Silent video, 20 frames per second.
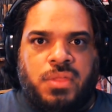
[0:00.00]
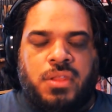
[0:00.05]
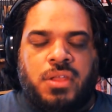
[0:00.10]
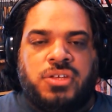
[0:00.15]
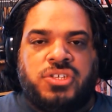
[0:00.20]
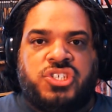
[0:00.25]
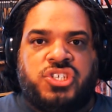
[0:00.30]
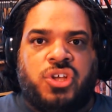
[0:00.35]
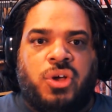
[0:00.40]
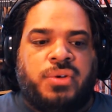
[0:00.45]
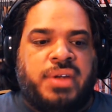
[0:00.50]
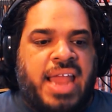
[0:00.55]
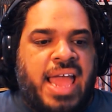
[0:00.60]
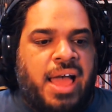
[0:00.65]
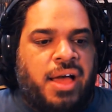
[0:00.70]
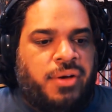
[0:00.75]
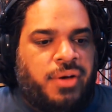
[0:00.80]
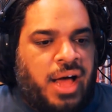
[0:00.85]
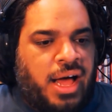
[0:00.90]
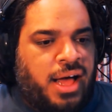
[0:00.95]
So
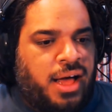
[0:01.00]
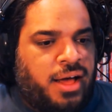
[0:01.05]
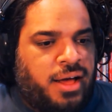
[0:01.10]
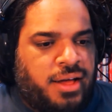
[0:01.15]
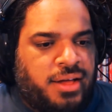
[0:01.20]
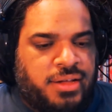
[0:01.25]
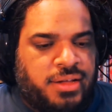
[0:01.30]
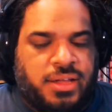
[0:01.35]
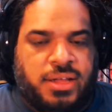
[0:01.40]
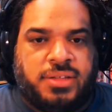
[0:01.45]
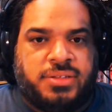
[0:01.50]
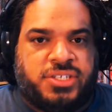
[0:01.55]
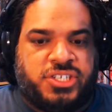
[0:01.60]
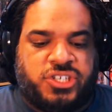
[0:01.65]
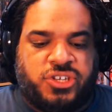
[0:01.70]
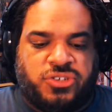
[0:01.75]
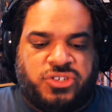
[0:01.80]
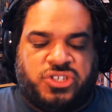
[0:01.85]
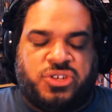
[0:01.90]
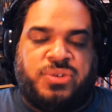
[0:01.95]
now,
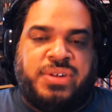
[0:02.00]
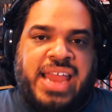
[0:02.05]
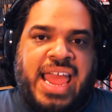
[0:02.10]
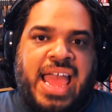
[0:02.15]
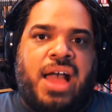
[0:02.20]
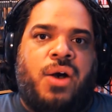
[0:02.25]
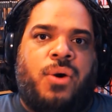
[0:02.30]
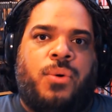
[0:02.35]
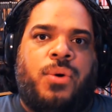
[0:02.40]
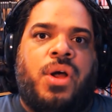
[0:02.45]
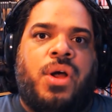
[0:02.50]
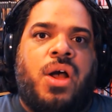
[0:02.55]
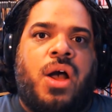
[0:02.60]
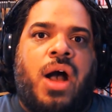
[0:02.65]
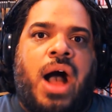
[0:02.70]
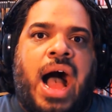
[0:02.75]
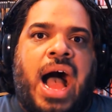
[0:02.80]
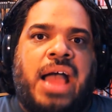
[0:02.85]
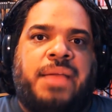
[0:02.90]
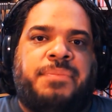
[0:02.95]
now
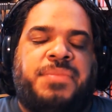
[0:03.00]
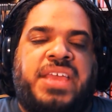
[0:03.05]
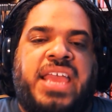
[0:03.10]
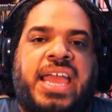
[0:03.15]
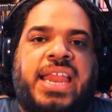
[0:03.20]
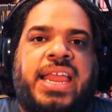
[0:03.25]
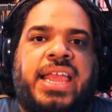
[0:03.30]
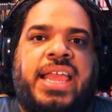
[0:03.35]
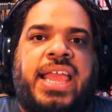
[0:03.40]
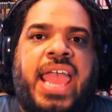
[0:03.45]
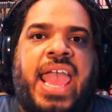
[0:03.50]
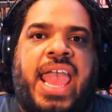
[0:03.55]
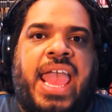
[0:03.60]
I'm getting